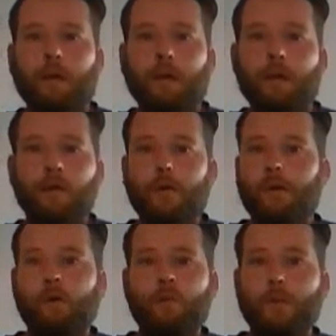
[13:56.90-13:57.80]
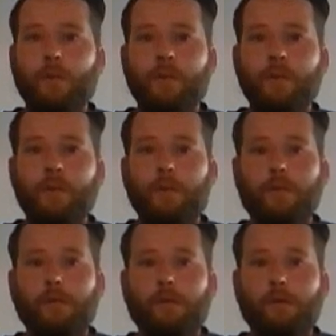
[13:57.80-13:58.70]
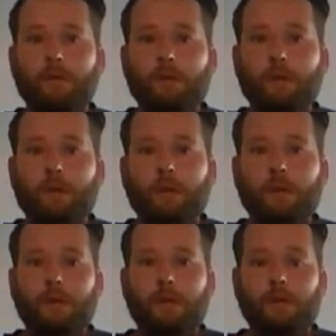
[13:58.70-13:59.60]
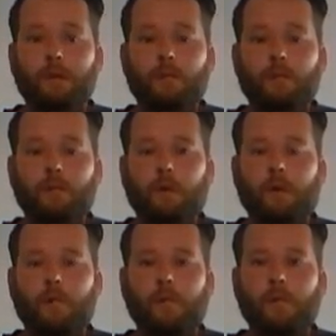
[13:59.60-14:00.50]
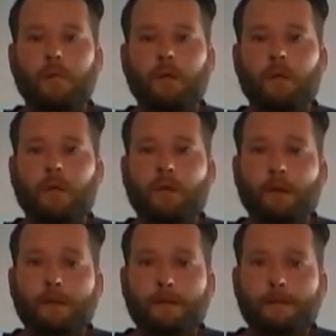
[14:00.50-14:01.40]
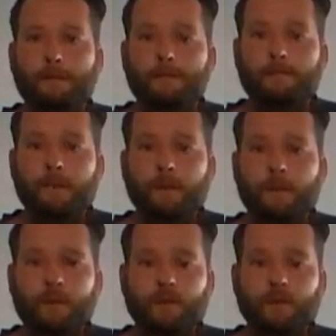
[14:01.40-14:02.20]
and you're your own best teacher. That is 100% the